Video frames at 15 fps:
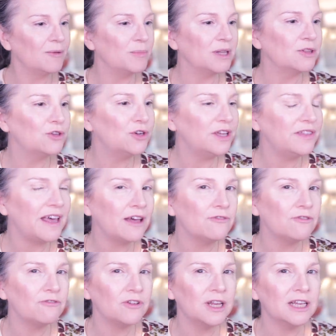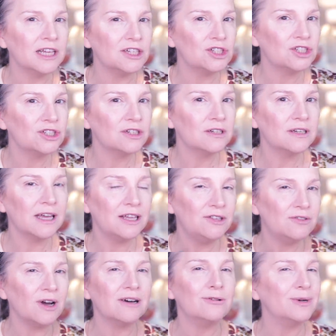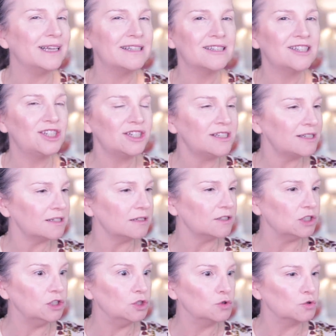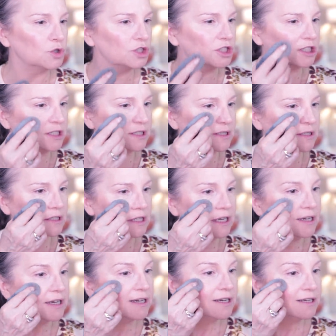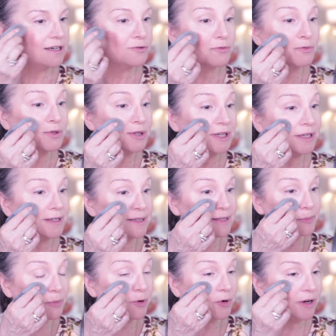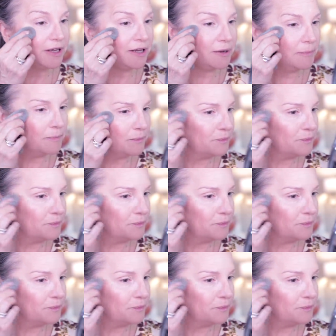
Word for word: but look at that finish. Can you, oh, it's just gorgeous. It really is pretty.